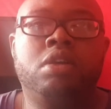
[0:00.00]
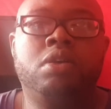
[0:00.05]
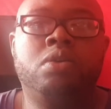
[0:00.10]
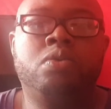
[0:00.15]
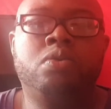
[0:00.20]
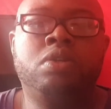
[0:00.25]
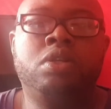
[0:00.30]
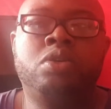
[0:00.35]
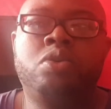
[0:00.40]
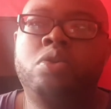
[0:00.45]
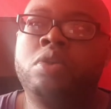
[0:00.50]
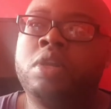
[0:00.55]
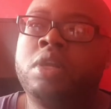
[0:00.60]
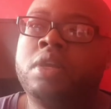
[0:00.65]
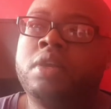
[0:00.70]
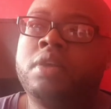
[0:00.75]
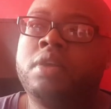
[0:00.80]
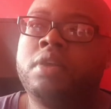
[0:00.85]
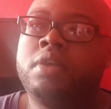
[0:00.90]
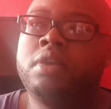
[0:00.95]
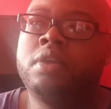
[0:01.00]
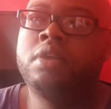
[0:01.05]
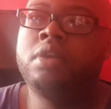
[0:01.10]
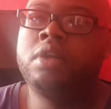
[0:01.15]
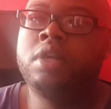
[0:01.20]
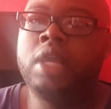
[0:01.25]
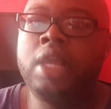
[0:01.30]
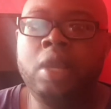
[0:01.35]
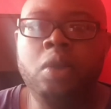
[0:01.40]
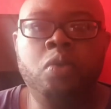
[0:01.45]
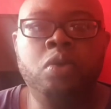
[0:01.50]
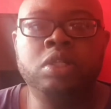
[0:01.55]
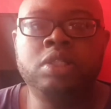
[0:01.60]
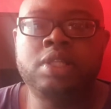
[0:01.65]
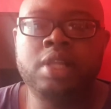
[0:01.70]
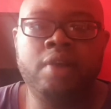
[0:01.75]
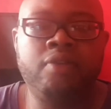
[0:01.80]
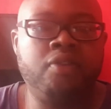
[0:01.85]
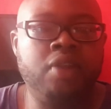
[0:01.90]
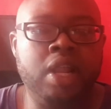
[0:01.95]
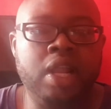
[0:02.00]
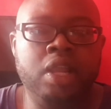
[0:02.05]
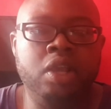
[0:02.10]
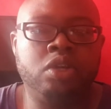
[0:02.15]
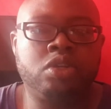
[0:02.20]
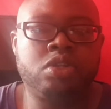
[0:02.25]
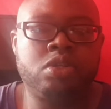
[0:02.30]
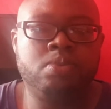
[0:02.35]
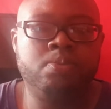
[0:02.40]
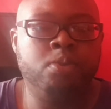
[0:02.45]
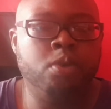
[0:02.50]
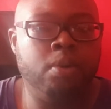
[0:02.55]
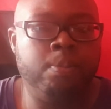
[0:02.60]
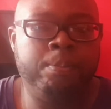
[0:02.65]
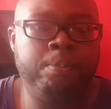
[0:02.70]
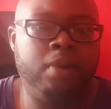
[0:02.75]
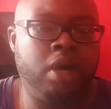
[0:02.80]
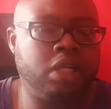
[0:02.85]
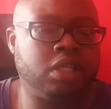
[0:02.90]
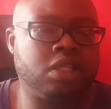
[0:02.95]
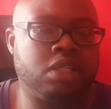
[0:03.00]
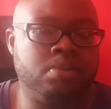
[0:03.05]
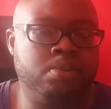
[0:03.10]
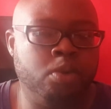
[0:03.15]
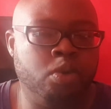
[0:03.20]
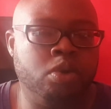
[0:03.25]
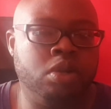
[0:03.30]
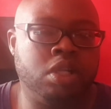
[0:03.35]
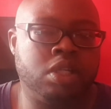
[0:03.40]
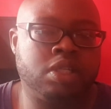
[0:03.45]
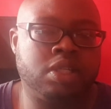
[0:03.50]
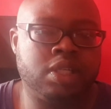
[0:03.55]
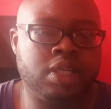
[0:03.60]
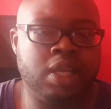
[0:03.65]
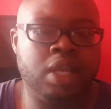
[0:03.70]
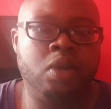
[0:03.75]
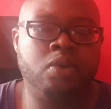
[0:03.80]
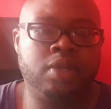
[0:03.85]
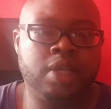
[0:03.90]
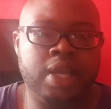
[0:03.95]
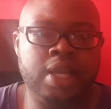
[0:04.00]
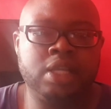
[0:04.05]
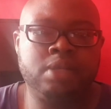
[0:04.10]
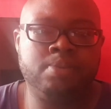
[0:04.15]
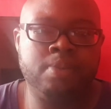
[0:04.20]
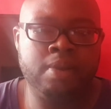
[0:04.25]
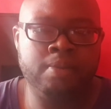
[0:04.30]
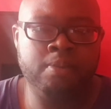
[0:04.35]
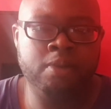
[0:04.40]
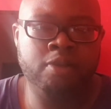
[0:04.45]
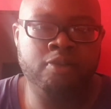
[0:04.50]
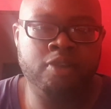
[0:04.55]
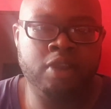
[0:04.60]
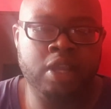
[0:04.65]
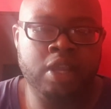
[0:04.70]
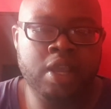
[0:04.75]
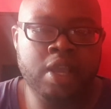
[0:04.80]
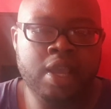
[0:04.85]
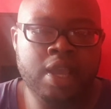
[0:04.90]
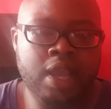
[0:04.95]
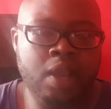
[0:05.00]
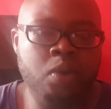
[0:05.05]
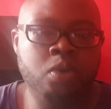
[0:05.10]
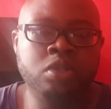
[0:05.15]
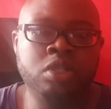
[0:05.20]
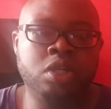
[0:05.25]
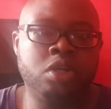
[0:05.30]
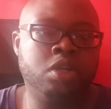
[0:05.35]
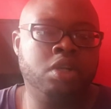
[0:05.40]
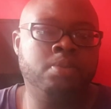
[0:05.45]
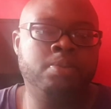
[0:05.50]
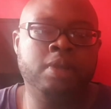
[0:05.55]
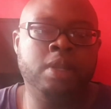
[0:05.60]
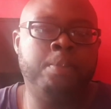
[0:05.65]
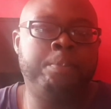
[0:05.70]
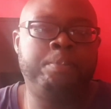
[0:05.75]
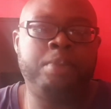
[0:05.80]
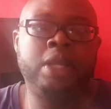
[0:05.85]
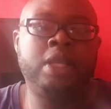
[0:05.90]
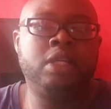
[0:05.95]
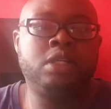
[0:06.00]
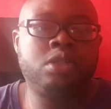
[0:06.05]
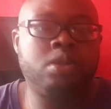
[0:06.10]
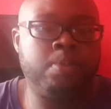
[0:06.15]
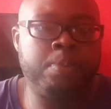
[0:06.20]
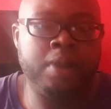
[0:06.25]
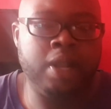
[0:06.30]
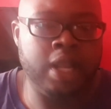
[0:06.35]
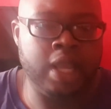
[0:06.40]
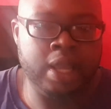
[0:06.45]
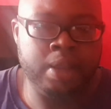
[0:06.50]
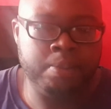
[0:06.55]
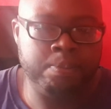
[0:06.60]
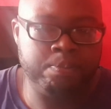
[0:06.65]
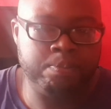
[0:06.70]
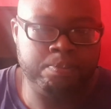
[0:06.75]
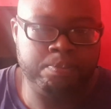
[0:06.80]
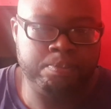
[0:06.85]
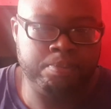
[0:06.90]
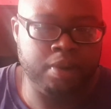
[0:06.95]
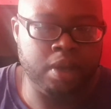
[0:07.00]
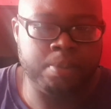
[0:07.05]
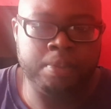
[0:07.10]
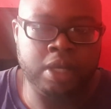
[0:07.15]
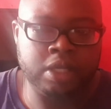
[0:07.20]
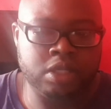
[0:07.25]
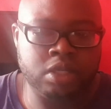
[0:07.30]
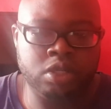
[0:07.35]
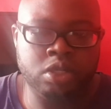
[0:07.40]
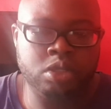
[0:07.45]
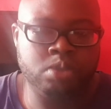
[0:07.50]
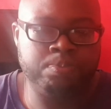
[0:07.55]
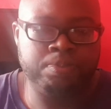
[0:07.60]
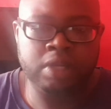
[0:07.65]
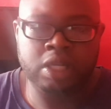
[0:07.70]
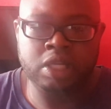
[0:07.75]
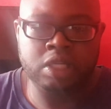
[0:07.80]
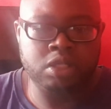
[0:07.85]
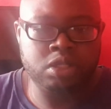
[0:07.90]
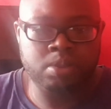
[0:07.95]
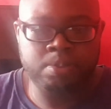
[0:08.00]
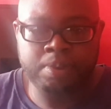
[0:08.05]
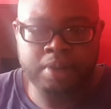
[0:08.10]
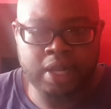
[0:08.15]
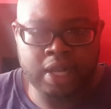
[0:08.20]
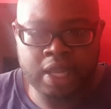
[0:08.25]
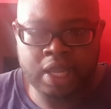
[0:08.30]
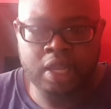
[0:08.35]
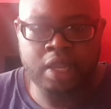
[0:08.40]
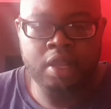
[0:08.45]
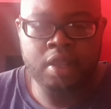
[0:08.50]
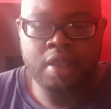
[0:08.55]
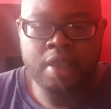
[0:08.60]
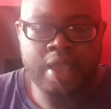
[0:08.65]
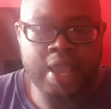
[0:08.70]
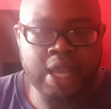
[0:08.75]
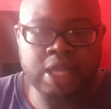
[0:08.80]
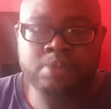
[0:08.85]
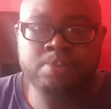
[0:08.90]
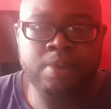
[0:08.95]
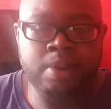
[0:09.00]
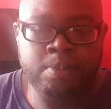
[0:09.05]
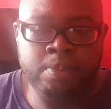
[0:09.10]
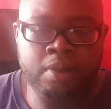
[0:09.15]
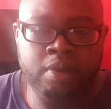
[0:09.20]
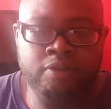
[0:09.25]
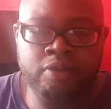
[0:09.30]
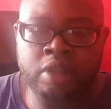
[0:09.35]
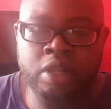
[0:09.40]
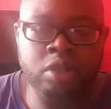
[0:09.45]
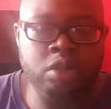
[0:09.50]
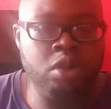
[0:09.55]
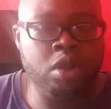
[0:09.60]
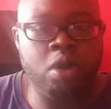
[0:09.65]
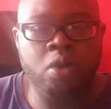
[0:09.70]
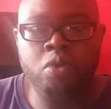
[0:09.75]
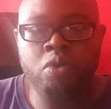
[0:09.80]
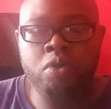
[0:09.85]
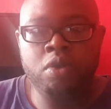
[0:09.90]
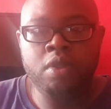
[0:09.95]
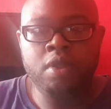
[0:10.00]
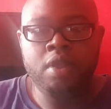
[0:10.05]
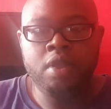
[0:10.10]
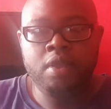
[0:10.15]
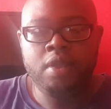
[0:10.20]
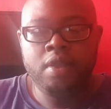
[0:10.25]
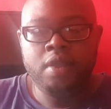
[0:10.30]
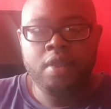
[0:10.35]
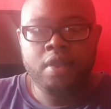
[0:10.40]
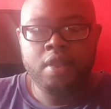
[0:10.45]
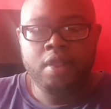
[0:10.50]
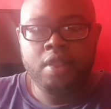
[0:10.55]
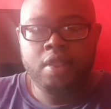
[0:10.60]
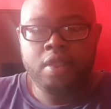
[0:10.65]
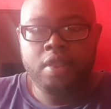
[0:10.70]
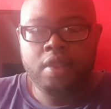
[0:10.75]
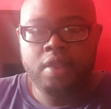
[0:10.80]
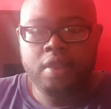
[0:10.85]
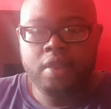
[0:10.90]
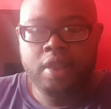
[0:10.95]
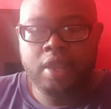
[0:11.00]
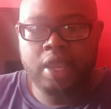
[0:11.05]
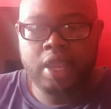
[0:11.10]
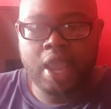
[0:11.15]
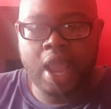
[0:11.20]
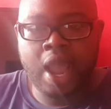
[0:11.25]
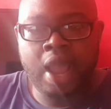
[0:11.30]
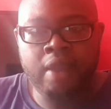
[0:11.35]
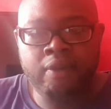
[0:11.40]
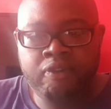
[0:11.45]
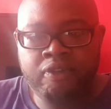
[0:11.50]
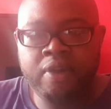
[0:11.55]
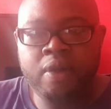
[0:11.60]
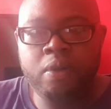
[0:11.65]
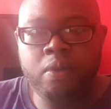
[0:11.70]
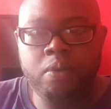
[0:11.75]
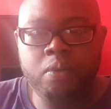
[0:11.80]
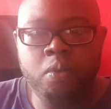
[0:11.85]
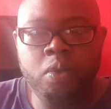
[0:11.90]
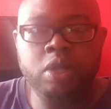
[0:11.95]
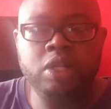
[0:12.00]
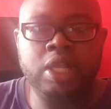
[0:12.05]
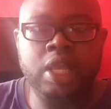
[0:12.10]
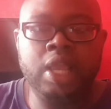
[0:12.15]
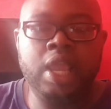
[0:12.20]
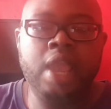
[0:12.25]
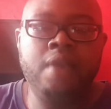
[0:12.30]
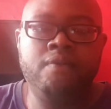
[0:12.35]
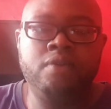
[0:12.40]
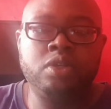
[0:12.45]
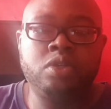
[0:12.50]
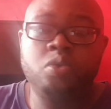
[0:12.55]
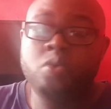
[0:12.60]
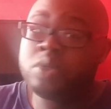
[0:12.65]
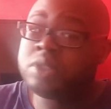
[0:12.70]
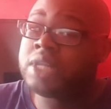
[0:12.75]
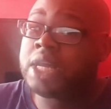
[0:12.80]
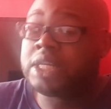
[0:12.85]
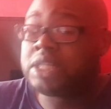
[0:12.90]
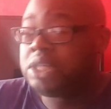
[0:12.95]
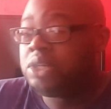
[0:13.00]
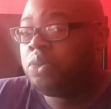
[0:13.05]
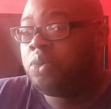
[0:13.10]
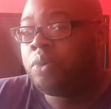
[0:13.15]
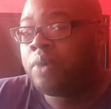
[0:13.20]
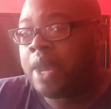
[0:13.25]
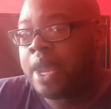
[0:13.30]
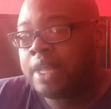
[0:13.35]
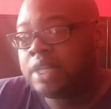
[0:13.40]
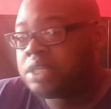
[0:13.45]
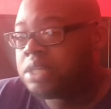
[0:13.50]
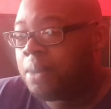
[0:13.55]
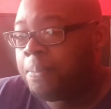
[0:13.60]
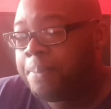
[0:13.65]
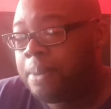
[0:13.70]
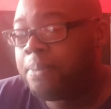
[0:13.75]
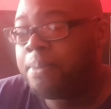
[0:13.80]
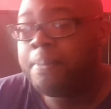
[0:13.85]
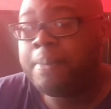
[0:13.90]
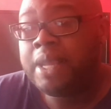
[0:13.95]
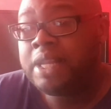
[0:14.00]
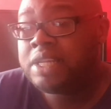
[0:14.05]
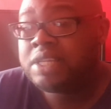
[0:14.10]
what do you call it? It was definitely a much smaller scaled X-Men movie. It wasn't going to be the biggest AAA blockbuster, the biggest AAA X-Men movie. No, I felt what they gave us was actually alright. Some people may